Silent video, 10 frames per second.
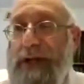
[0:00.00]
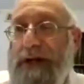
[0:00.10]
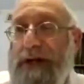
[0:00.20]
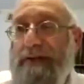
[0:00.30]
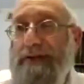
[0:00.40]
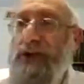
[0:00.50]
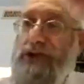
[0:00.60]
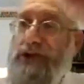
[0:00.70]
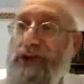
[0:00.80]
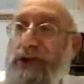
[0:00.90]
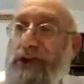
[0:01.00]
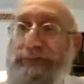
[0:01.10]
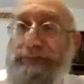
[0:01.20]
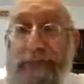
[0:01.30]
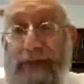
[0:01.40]
Rabbi Stern
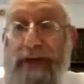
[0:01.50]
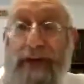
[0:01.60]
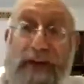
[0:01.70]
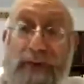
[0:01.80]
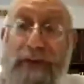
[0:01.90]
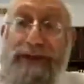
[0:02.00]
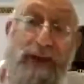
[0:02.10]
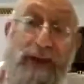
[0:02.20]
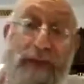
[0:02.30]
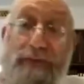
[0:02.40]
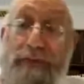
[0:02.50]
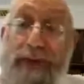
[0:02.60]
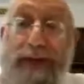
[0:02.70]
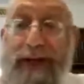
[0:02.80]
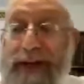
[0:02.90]
once told me
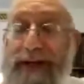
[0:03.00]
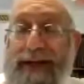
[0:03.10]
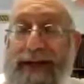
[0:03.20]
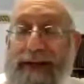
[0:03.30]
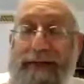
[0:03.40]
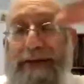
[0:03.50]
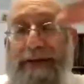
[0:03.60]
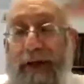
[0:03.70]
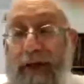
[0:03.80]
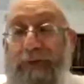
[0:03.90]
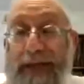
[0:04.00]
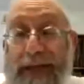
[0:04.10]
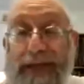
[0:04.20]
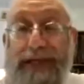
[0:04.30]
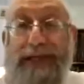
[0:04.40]
what the whole thing
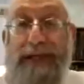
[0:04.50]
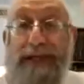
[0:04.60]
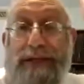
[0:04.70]
is. So